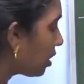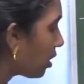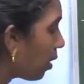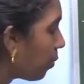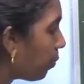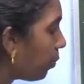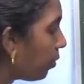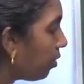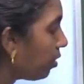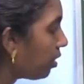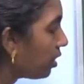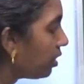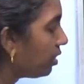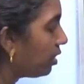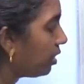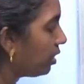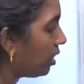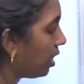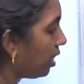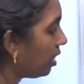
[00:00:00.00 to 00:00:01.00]
reporter
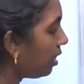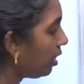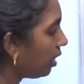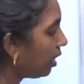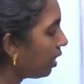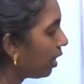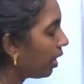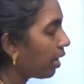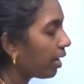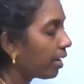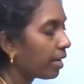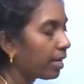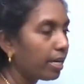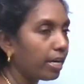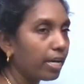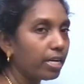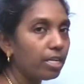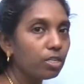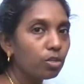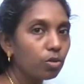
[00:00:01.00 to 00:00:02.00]
gene
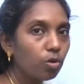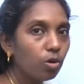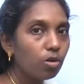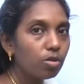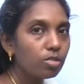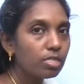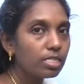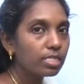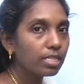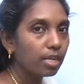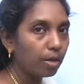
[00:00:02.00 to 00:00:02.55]
encodes